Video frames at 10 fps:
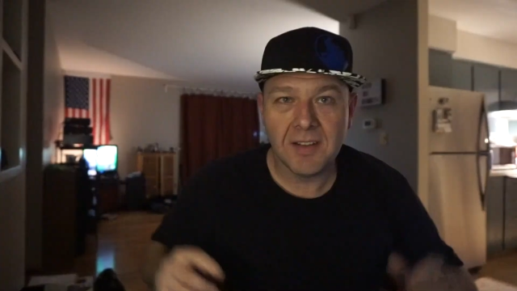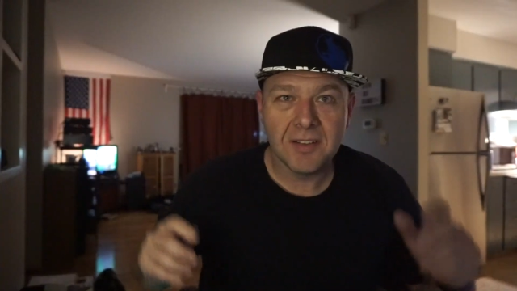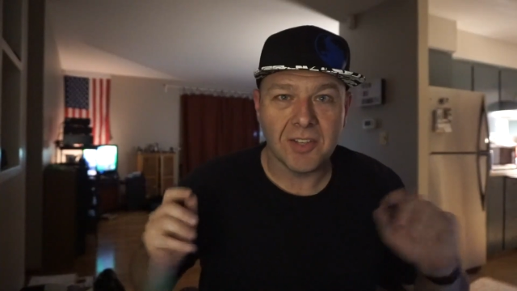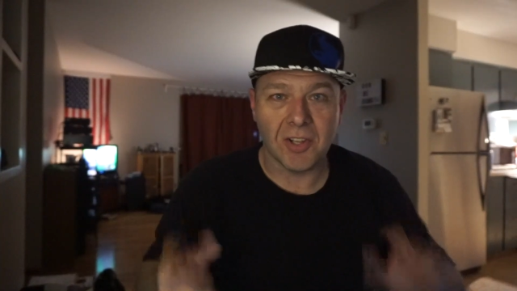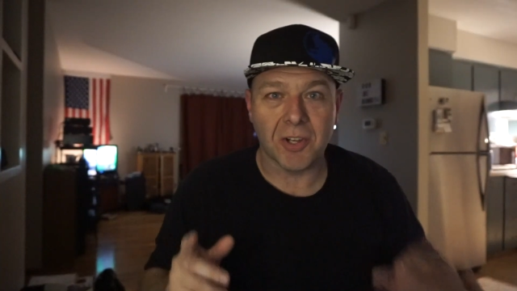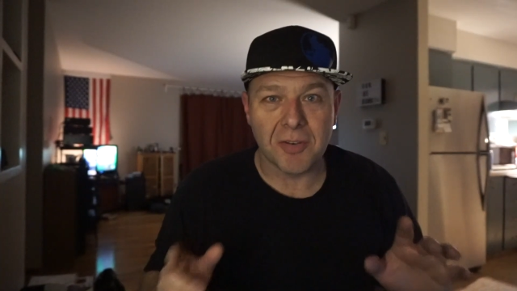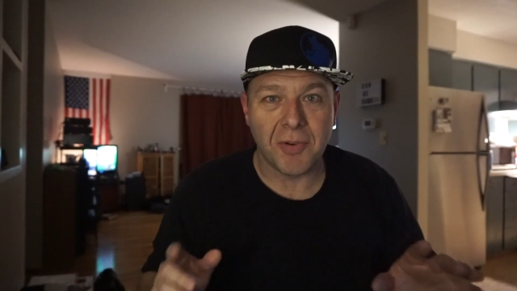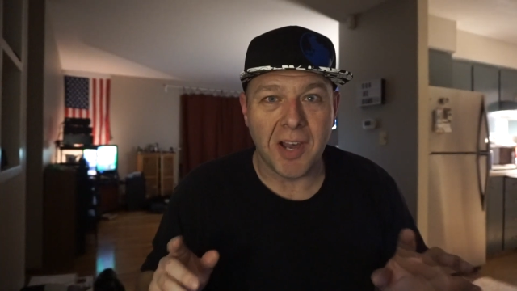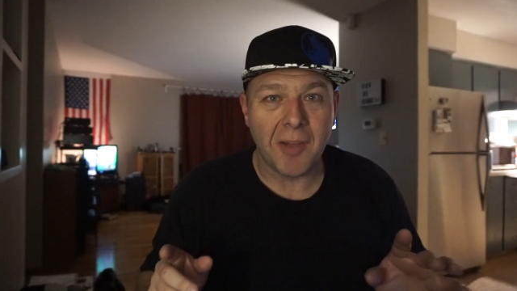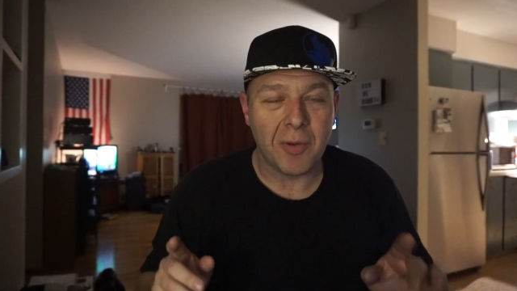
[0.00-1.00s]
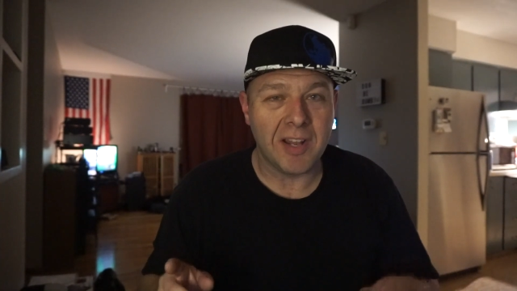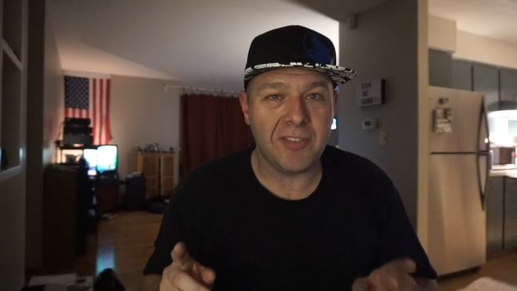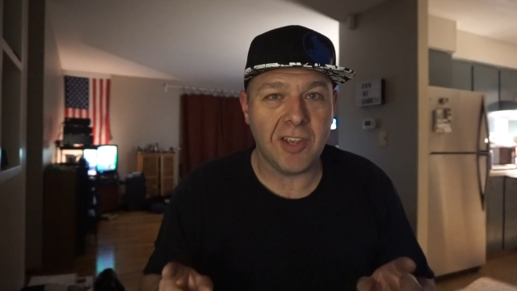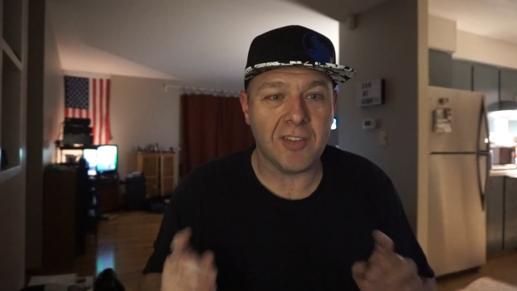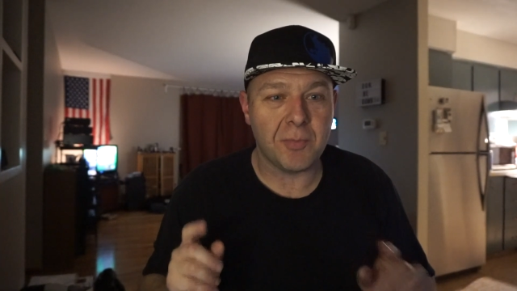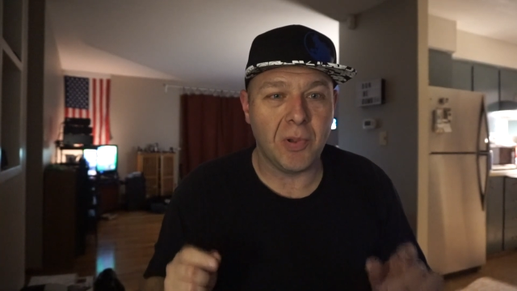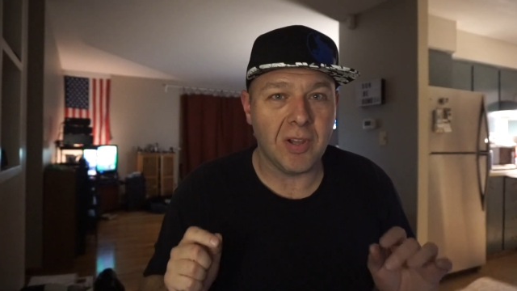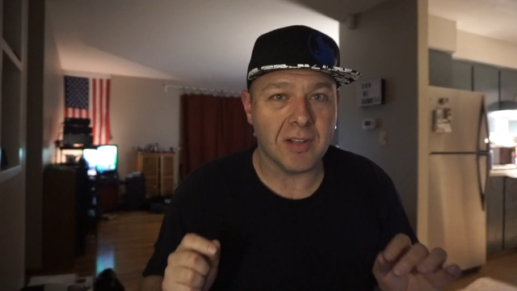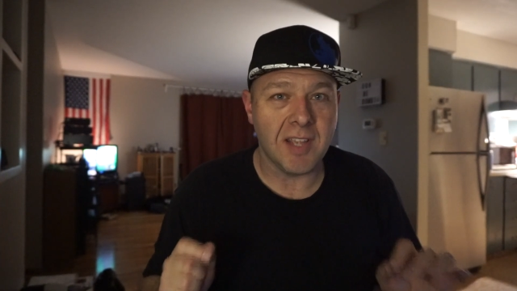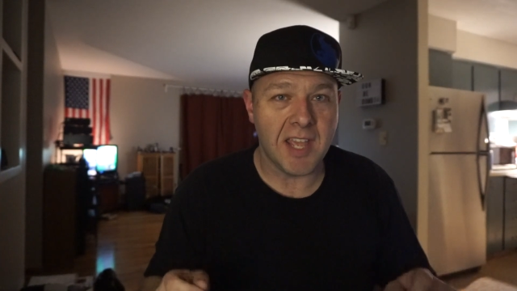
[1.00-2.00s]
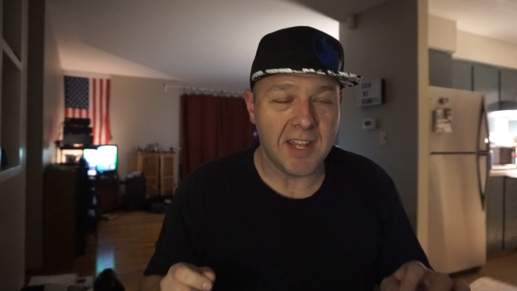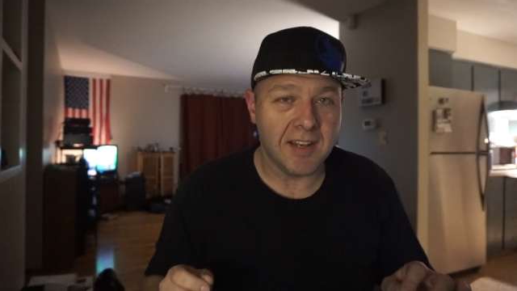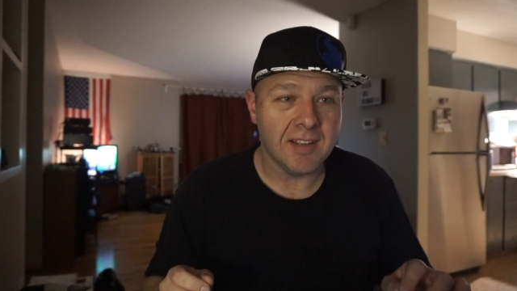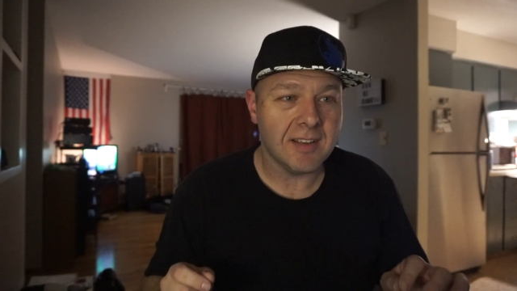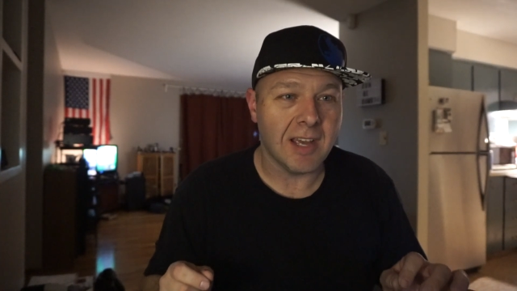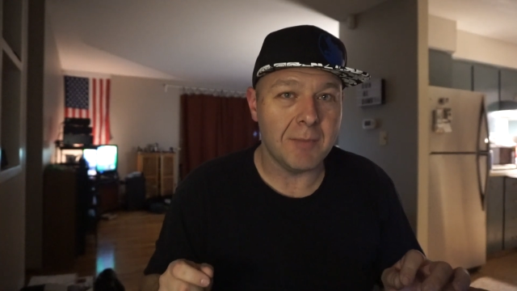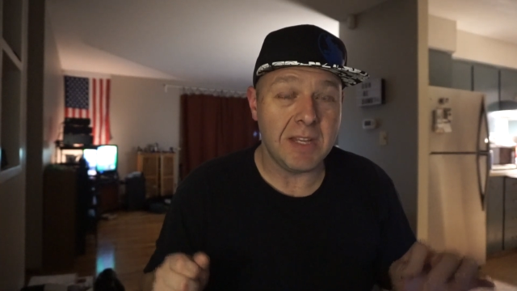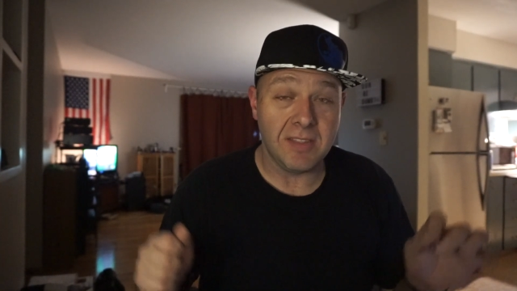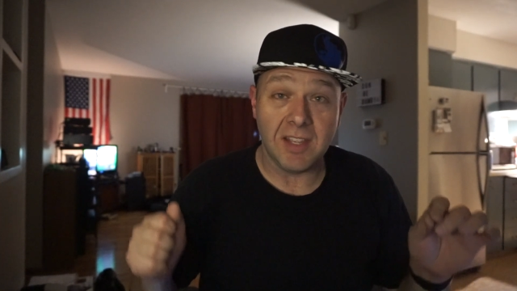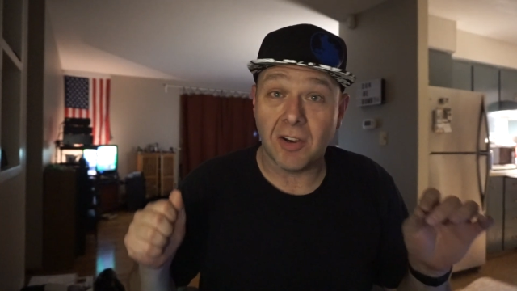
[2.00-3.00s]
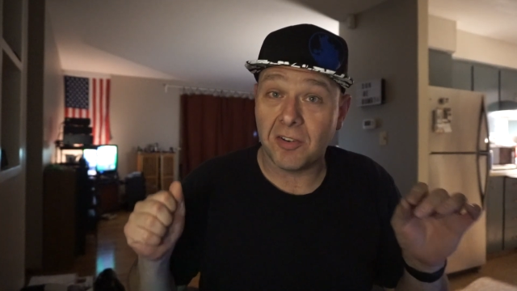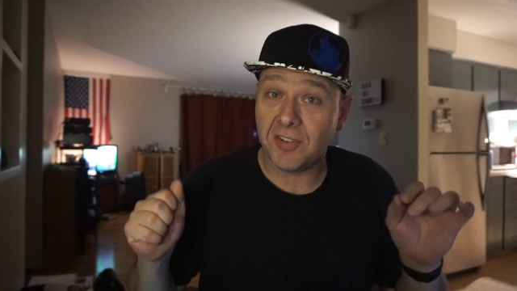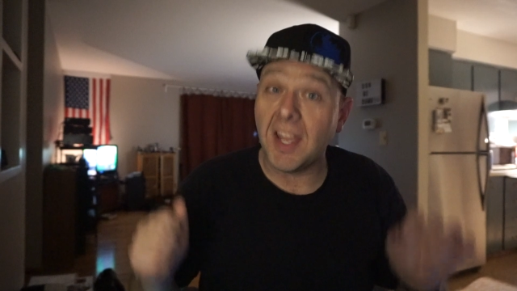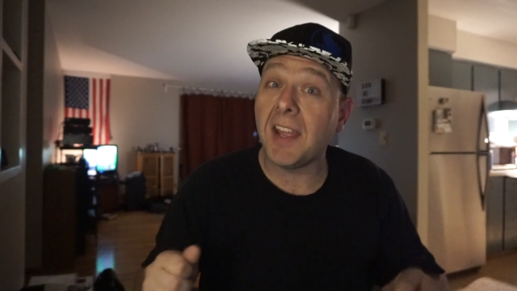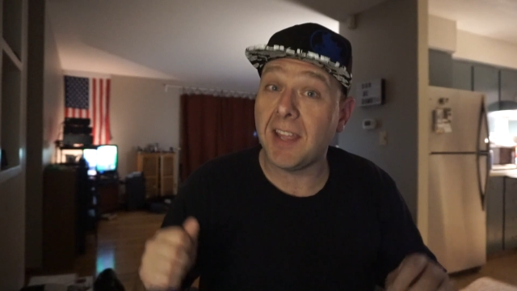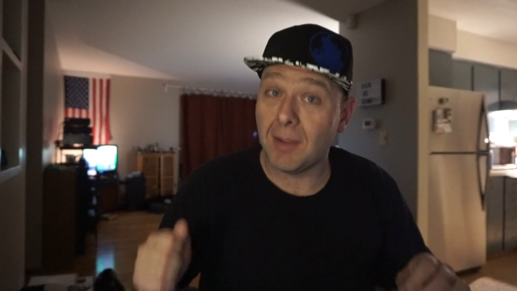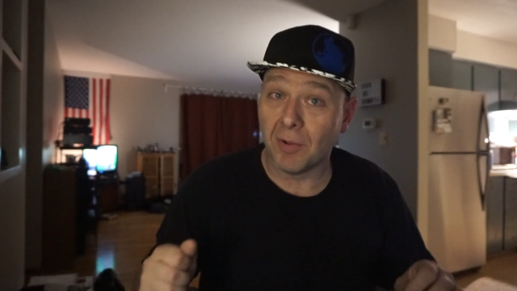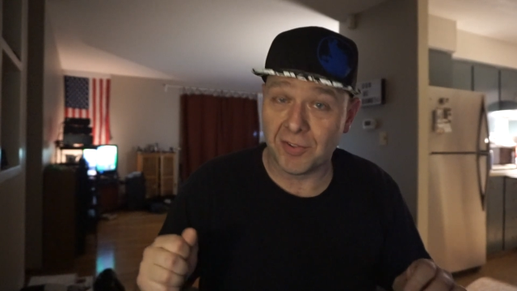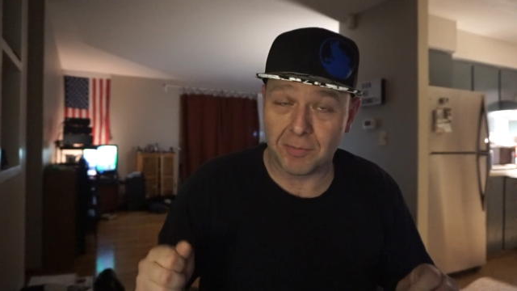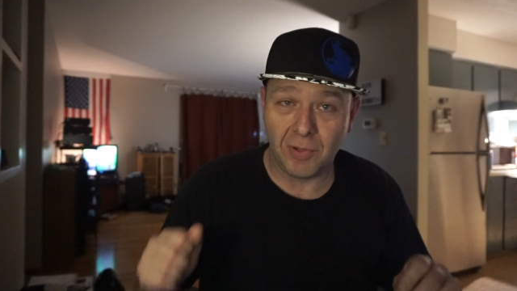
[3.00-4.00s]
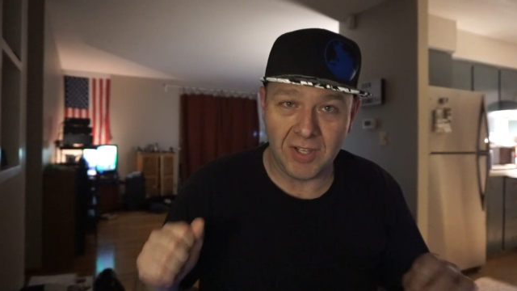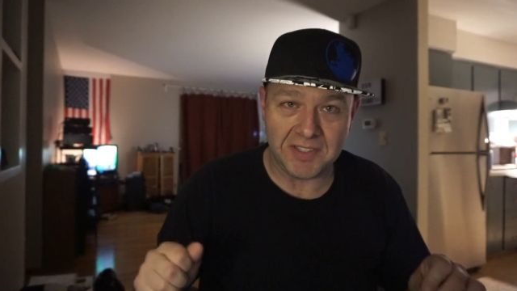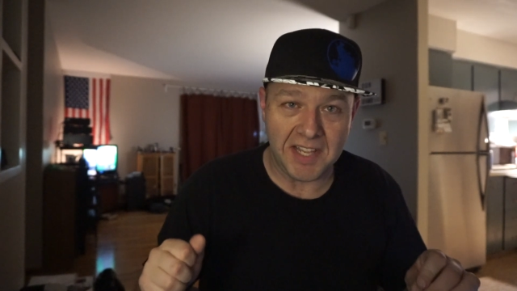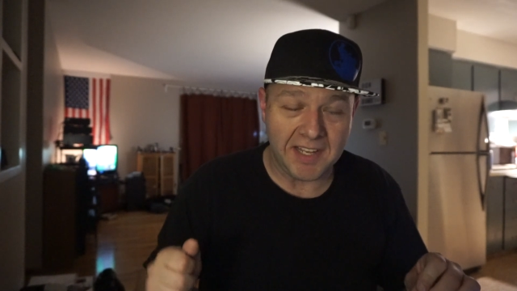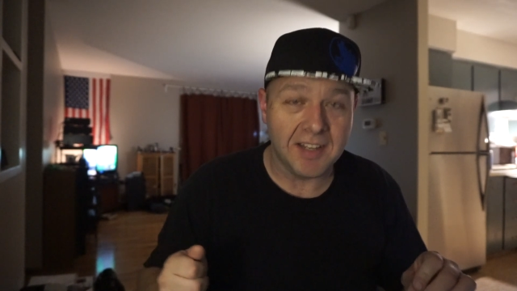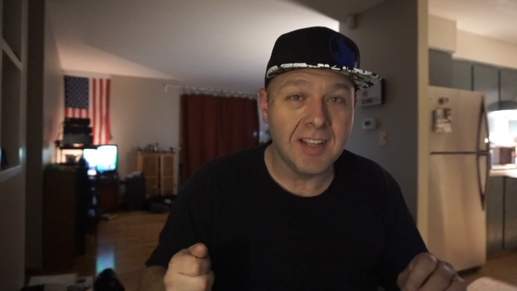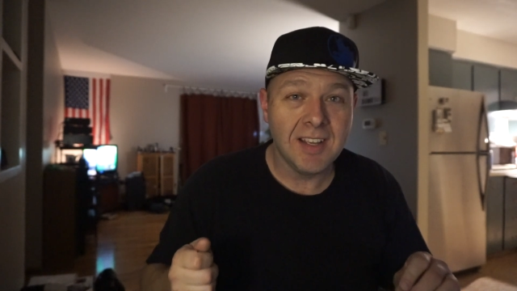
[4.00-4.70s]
To clarify, when I say it's plugged in, I mean the RCA cables are plugged in.